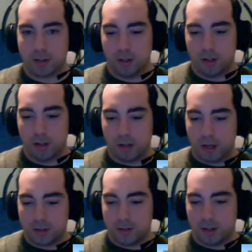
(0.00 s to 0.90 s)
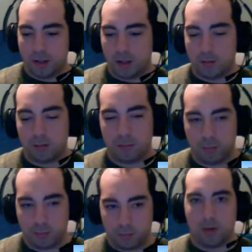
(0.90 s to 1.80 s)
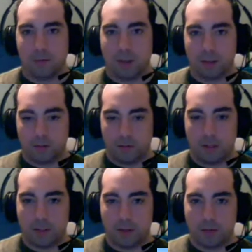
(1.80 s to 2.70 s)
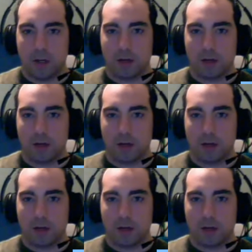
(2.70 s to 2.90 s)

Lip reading: as the pervasiveness of the